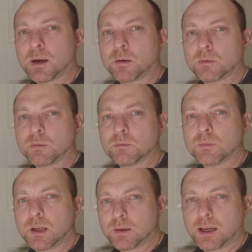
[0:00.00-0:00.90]
about
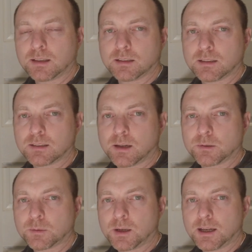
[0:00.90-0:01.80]
locating this
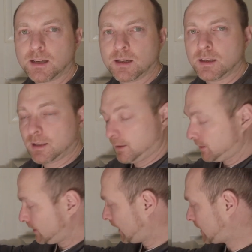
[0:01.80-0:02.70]
elsewhere. There
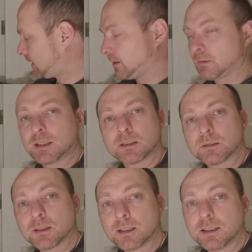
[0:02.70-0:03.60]
isn't actually a
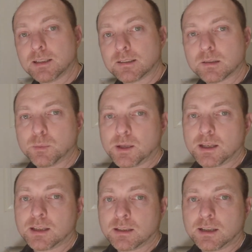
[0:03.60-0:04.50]
reason that it needs to
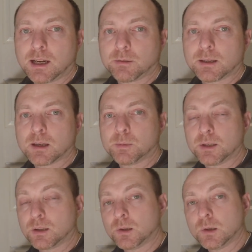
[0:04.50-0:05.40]
be in the airing
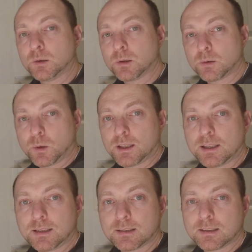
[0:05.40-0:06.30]
cupboard. It could
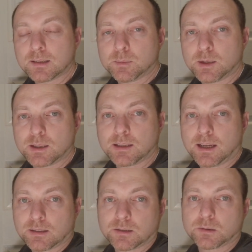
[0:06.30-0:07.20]
quite easily be
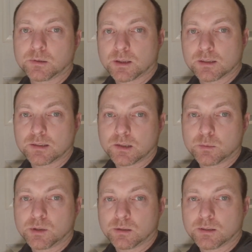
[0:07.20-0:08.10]
next to the
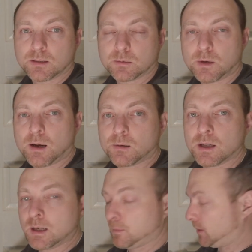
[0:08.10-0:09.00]
consumer unit as well,
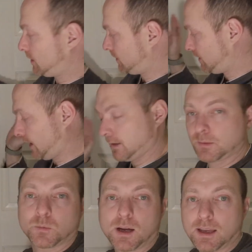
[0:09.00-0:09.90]
because
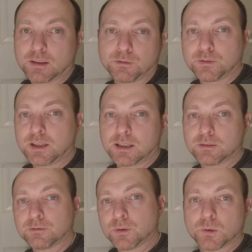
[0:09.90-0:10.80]
that's where the
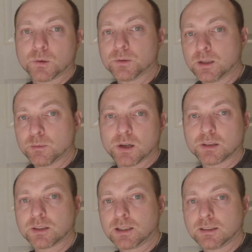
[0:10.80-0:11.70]
feed for the
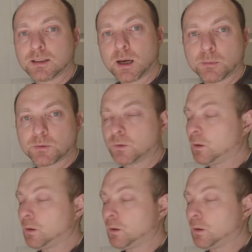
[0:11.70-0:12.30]
immersion heater comes